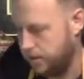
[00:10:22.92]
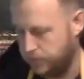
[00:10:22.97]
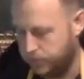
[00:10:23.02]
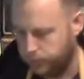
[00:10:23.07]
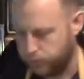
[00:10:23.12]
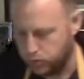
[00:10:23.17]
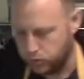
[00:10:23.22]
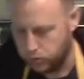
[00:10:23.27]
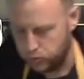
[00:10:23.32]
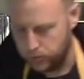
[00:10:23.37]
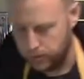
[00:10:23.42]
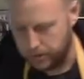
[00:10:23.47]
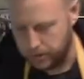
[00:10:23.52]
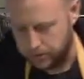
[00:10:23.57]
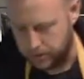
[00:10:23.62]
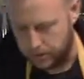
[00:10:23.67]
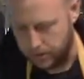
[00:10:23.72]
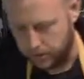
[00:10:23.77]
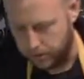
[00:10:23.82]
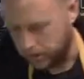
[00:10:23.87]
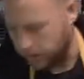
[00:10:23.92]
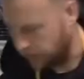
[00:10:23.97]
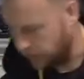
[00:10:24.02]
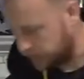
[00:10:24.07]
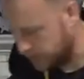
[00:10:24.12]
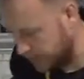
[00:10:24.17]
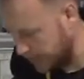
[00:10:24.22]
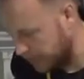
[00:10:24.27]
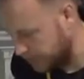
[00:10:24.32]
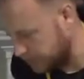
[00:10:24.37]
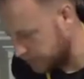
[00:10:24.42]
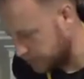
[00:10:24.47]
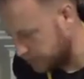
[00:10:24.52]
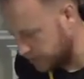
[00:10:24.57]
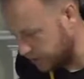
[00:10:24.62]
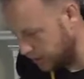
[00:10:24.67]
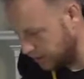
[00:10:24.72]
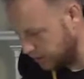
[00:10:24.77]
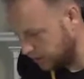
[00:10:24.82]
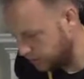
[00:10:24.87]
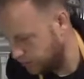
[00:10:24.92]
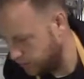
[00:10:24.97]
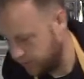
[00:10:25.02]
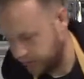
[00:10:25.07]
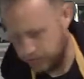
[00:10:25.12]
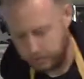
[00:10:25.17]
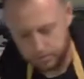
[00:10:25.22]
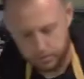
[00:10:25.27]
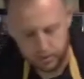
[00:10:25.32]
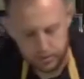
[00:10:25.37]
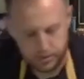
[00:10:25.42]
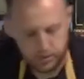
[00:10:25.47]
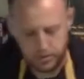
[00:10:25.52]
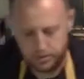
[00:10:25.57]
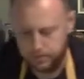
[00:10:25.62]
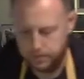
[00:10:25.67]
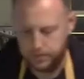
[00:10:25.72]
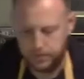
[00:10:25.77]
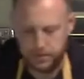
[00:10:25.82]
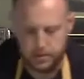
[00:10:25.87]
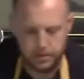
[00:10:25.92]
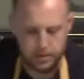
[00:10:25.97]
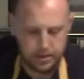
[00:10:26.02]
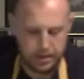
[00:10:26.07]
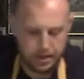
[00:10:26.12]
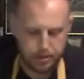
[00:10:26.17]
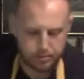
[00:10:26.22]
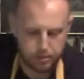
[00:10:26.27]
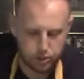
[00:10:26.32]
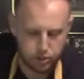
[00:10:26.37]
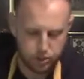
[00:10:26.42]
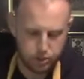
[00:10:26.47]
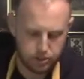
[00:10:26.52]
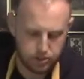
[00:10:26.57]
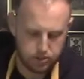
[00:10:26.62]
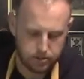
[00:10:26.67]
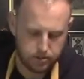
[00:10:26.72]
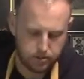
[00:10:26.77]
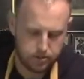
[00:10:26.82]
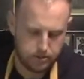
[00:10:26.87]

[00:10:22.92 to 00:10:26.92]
First we have our cabbage here. We're going to put some cabbage in.